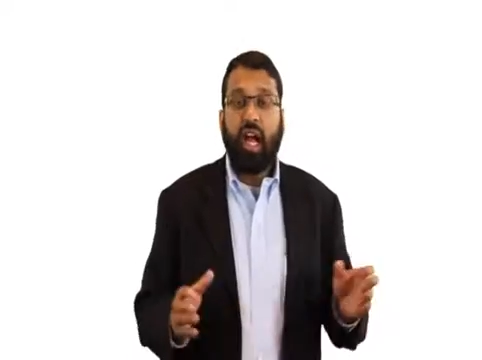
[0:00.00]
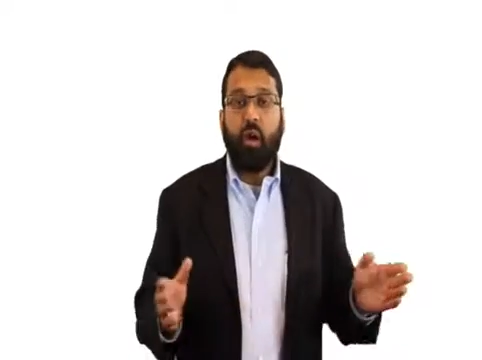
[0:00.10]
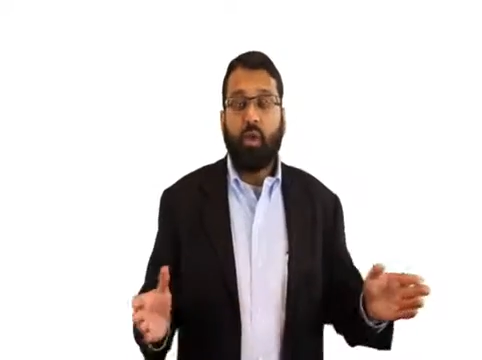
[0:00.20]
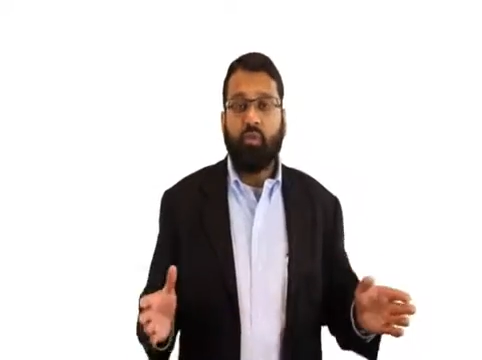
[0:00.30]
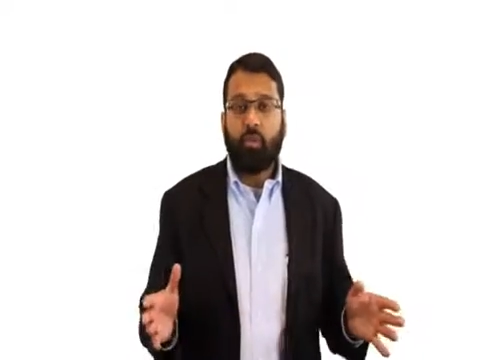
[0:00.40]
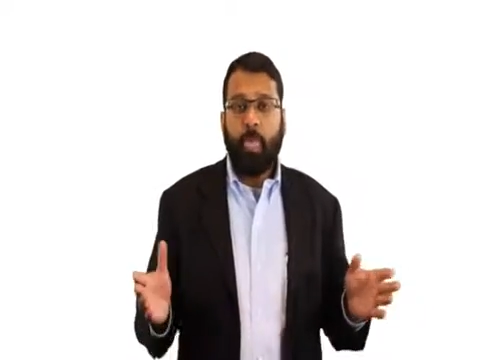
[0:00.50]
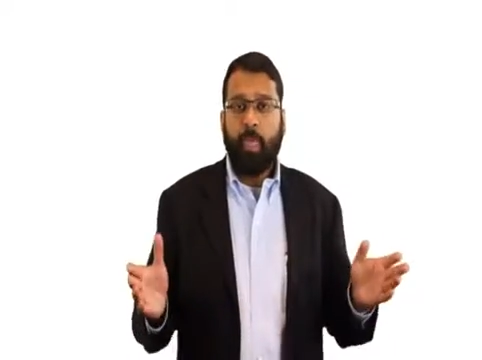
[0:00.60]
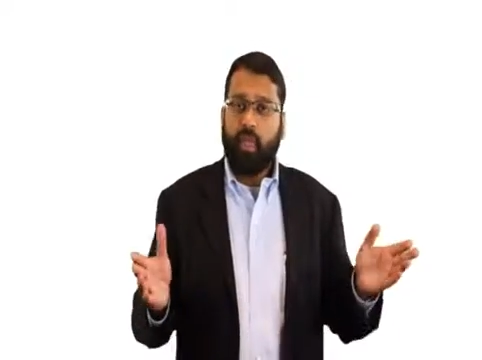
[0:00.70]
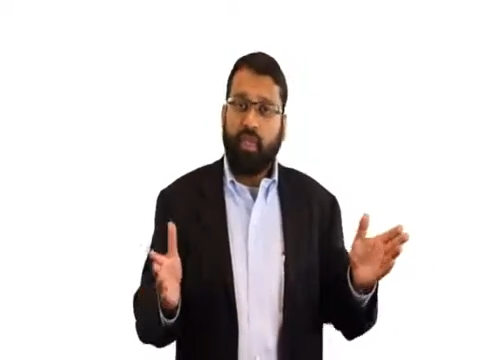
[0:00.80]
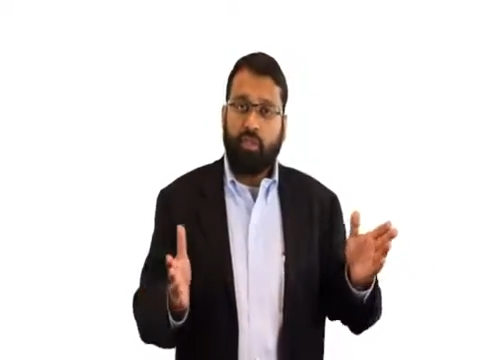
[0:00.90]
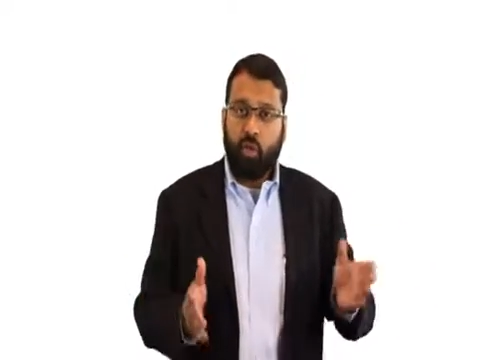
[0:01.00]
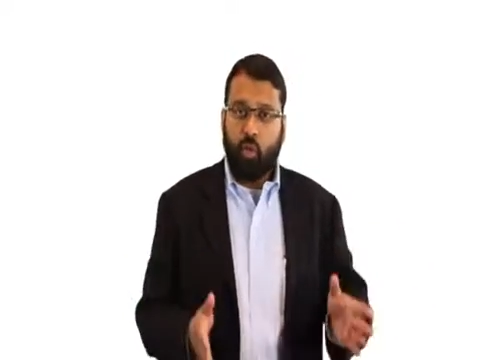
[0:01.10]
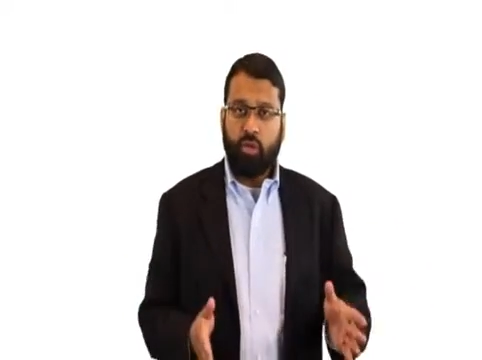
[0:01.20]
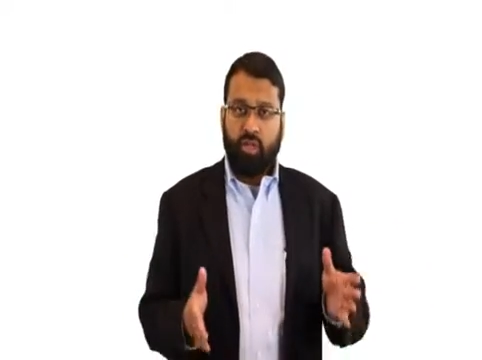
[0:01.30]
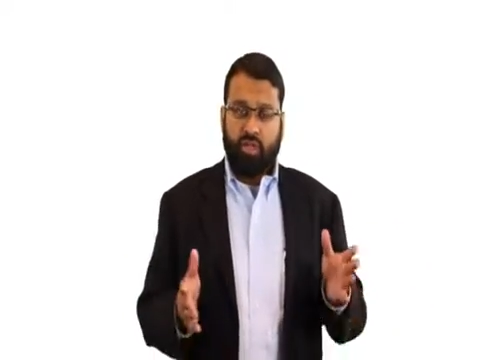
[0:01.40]
However, He has
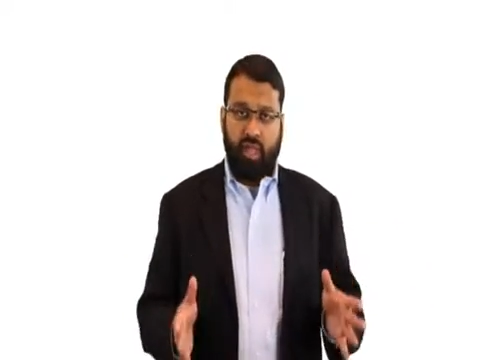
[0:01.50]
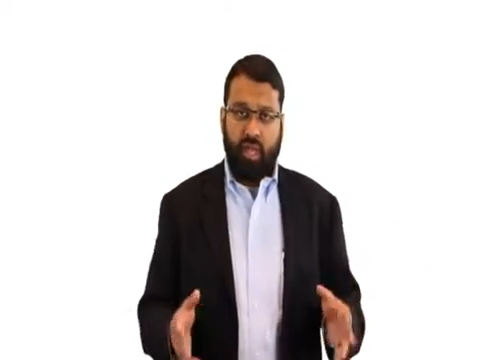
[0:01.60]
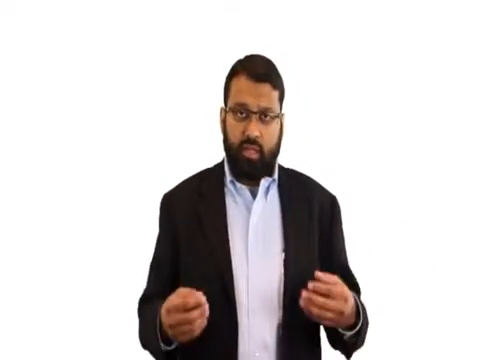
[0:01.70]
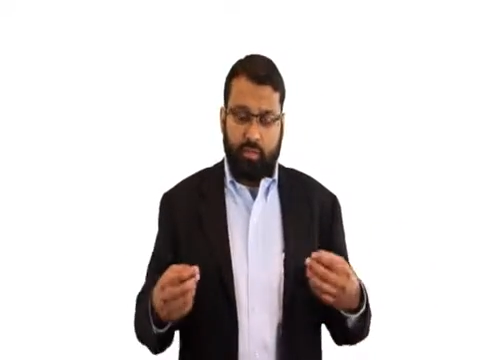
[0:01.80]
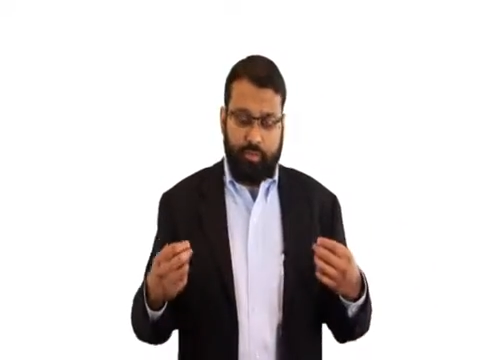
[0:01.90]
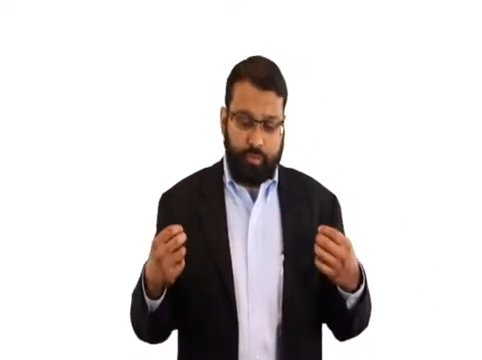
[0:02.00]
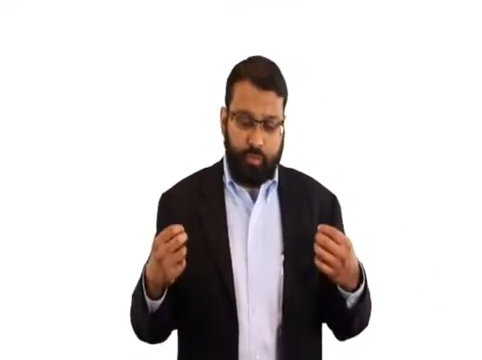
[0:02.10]
told us that